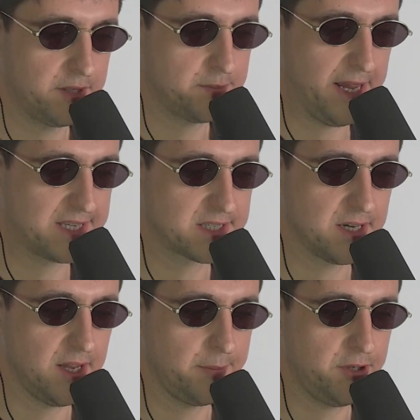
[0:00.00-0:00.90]
It's
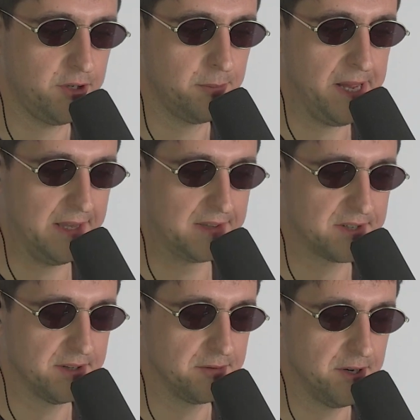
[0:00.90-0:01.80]
Banter, pure Bants
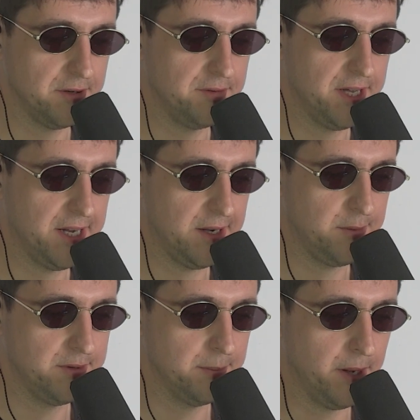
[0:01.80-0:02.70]
on the road there
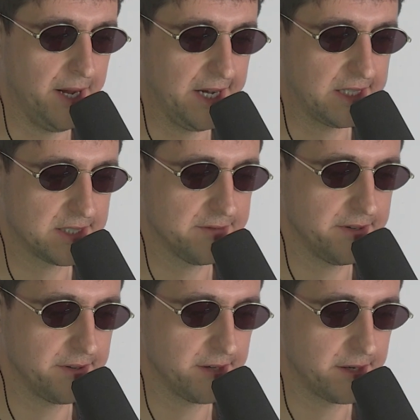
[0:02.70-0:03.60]
with the bikes and
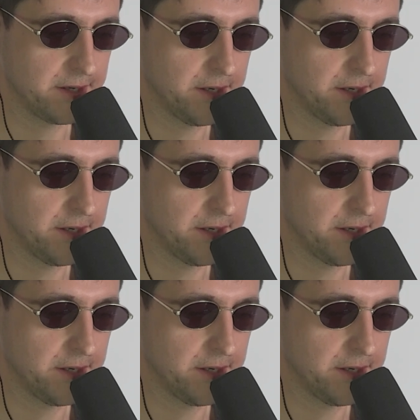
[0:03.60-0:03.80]
everything.